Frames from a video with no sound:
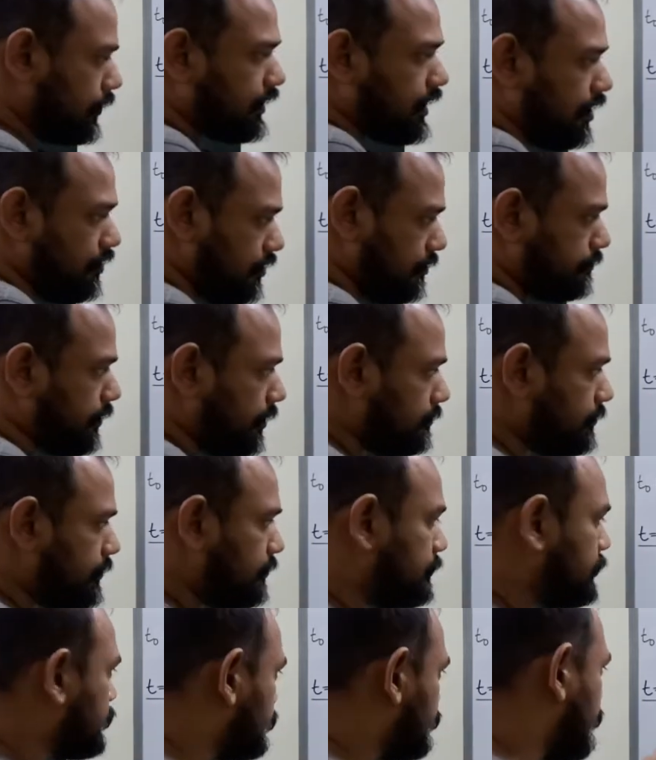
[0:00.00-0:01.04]
the problem
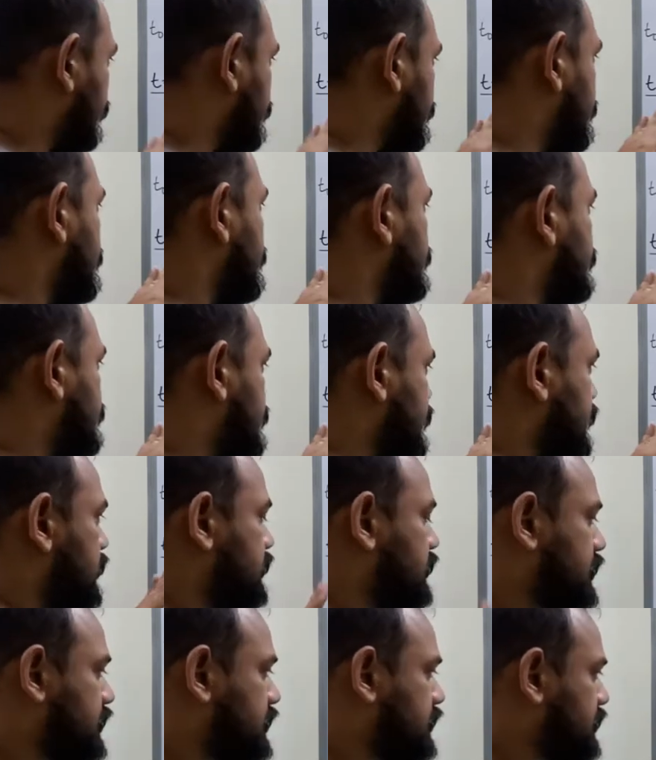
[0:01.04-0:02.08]
using t
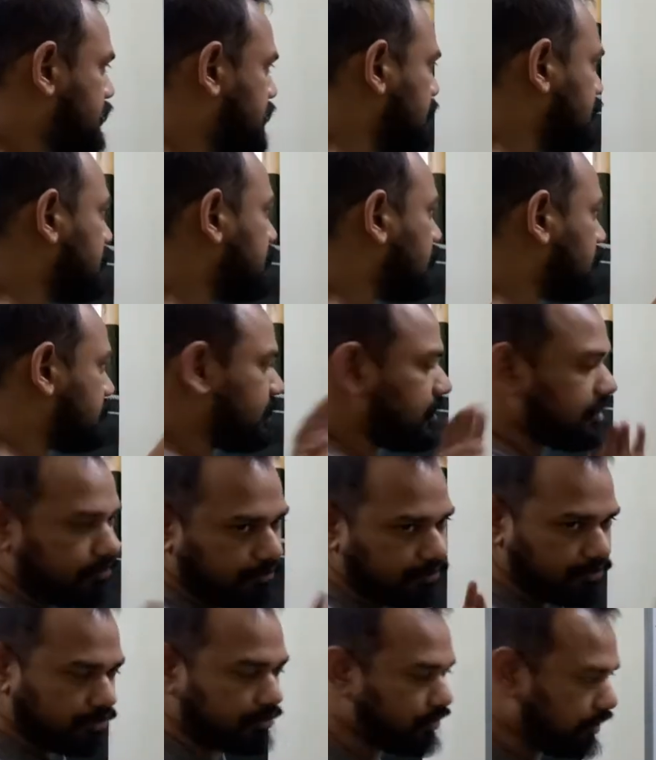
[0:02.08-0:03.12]
not equals
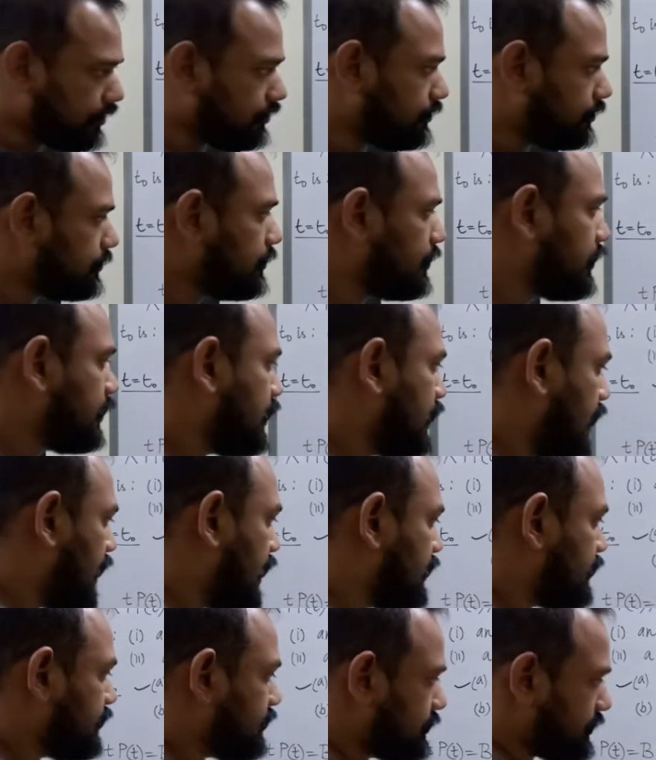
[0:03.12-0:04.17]
0,
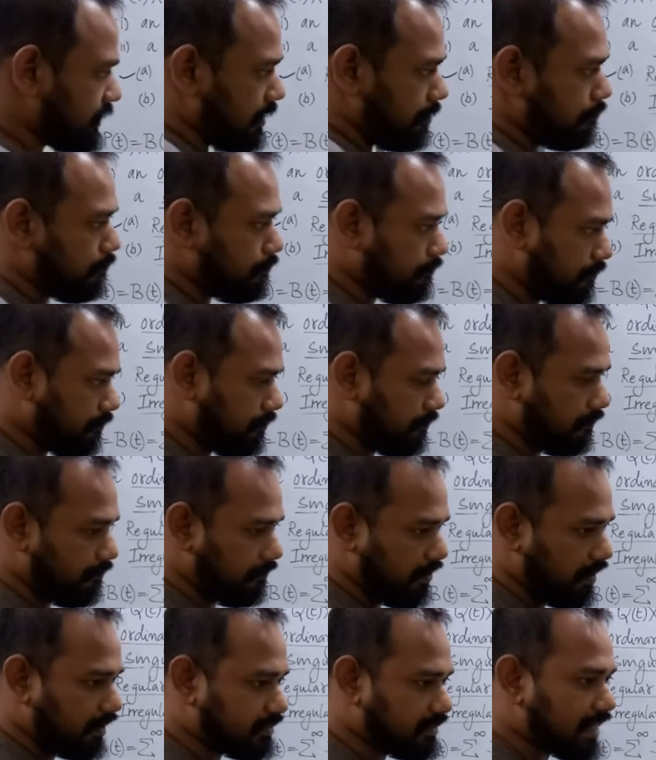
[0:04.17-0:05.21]
and
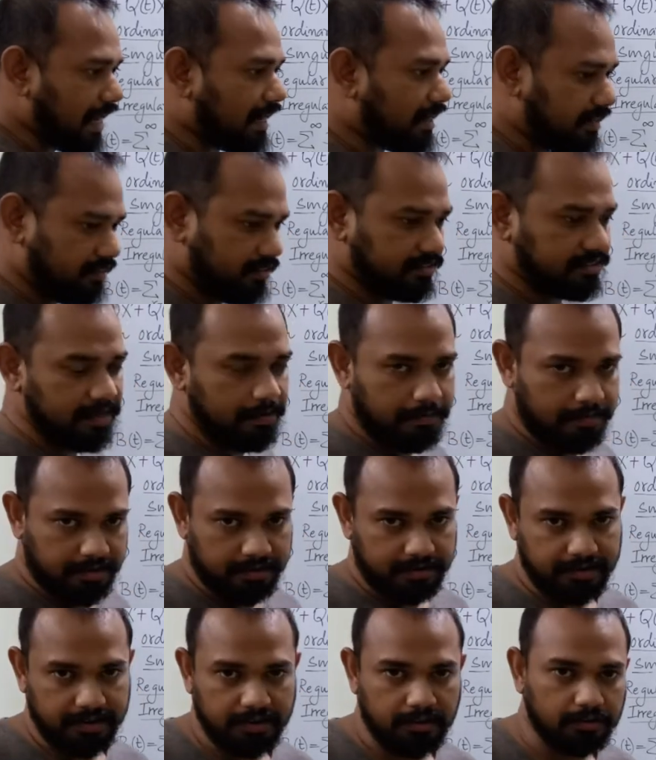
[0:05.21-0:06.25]
exactly the same
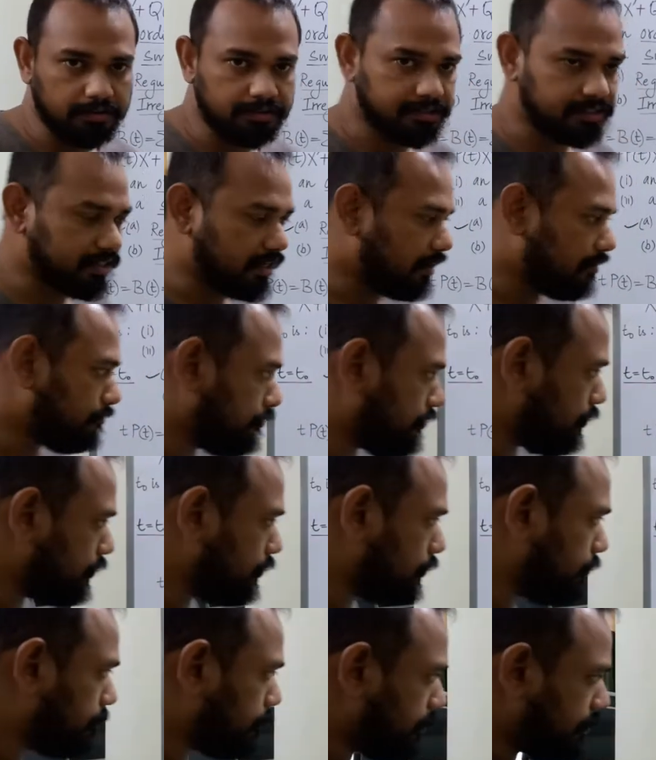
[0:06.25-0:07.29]
theory holds if you
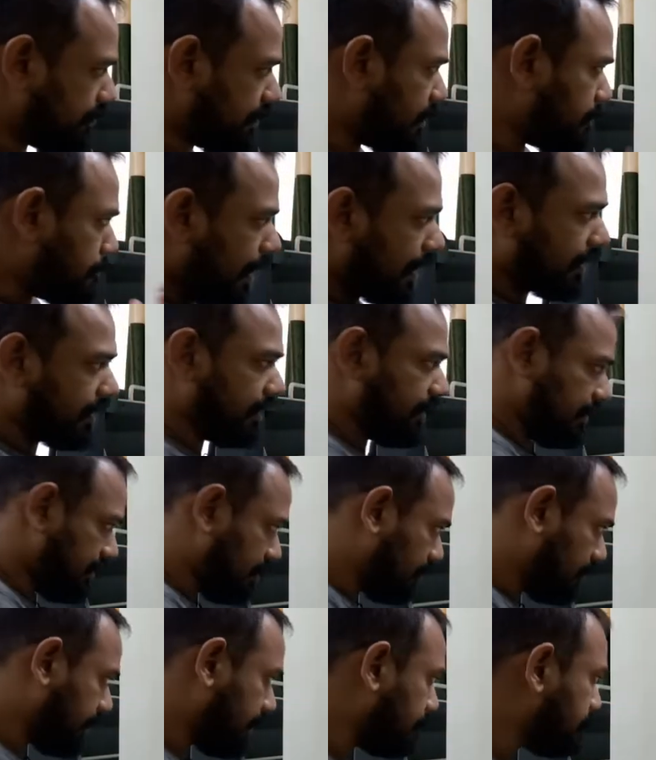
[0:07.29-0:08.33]
put that back in.
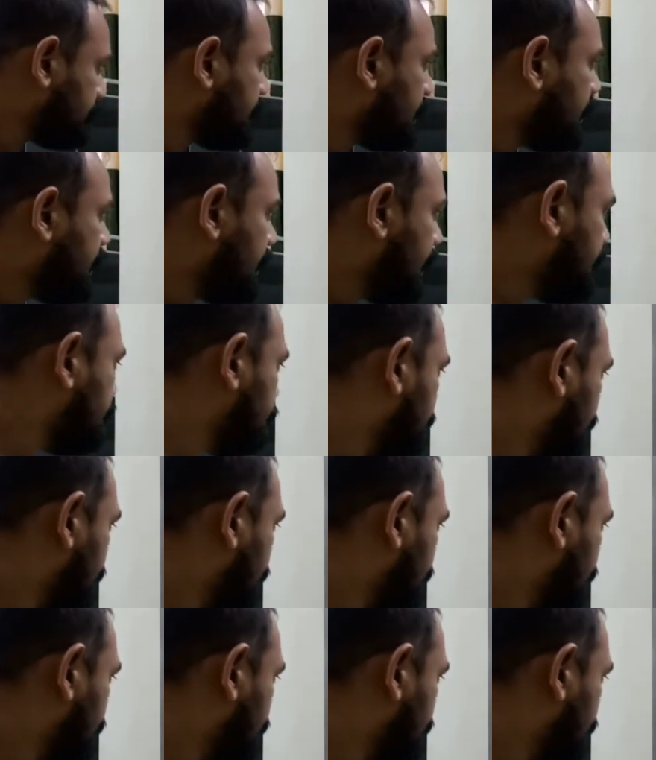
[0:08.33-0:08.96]
Okay, anyway,